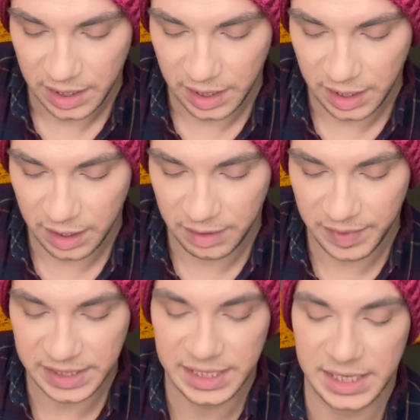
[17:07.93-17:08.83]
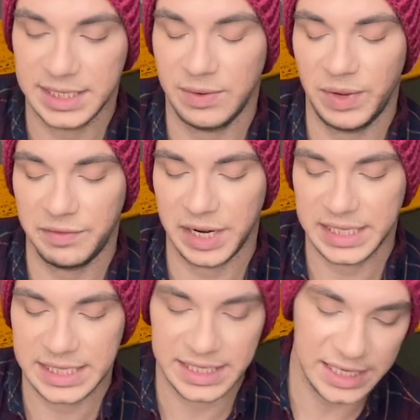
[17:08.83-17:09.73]
Um, it says whenever
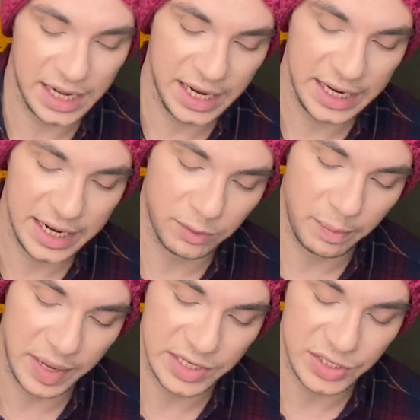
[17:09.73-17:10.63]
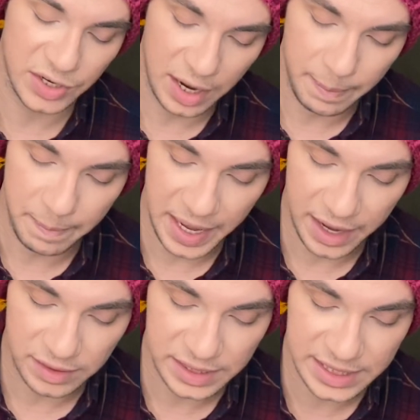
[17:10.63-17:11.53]
it's done, it will measure
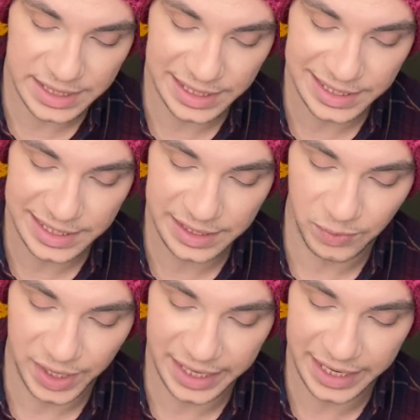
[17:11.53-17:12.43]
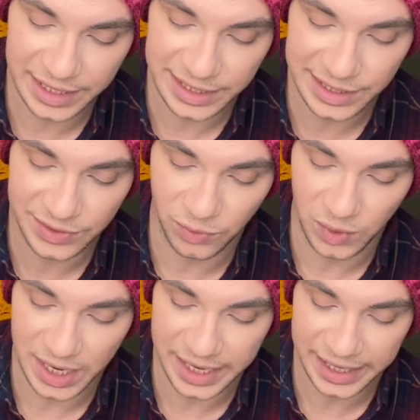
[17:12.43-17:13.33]
about 61 inches
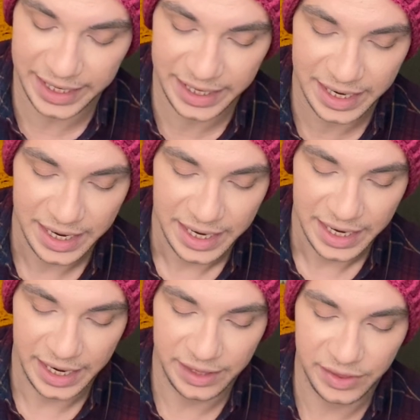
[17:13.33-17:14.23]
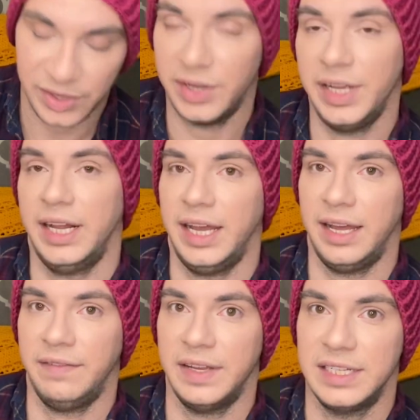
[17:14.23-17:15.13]
wide and 30 and a
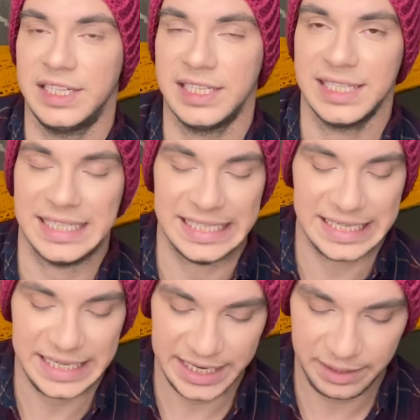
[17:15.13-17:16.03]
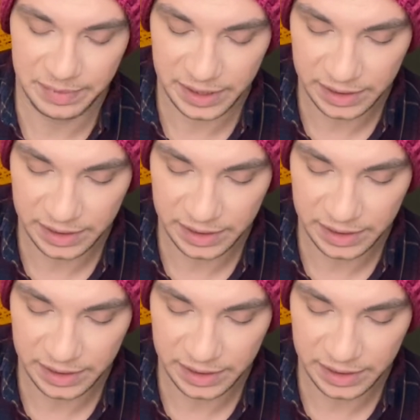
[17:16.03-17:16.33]
half inches deep.